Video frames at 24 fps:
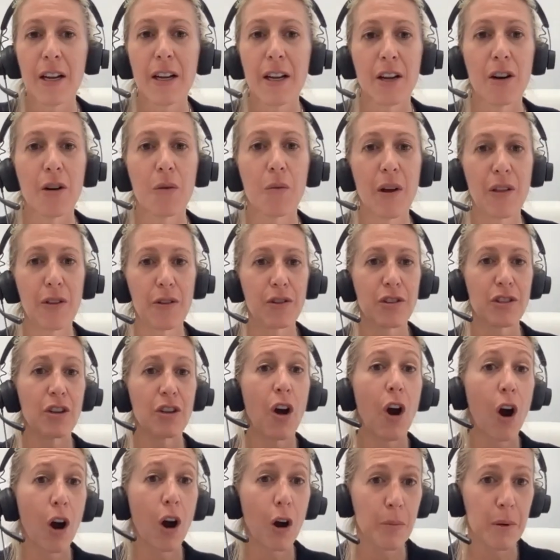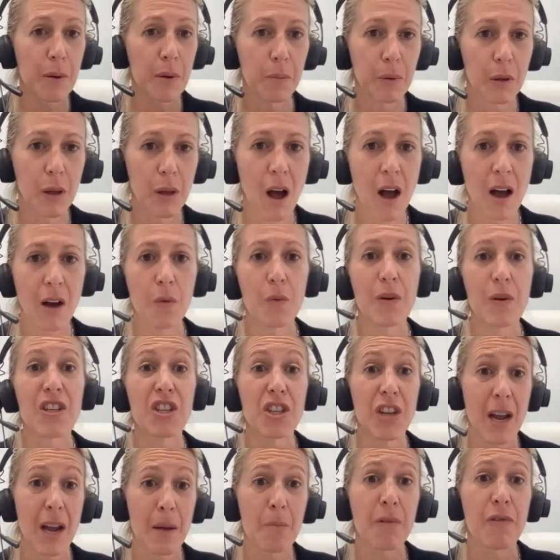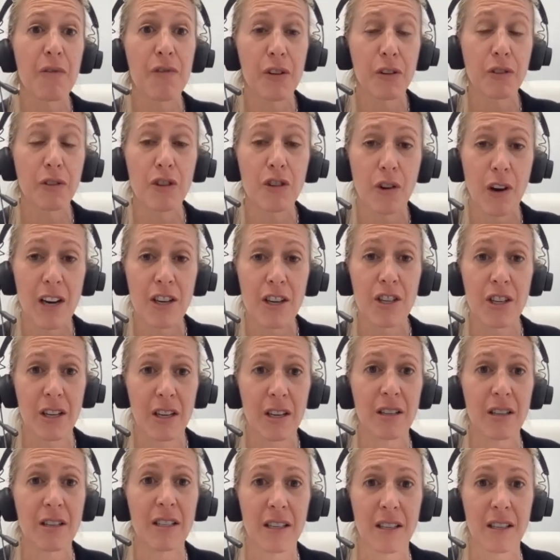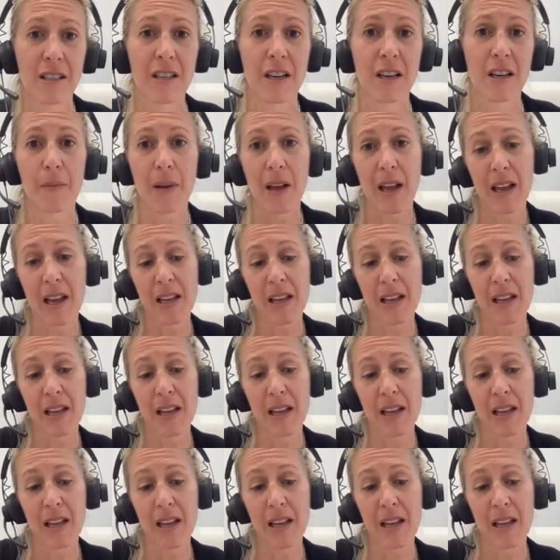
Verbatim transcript: you know, whether it's carbon block, which type of filtration system.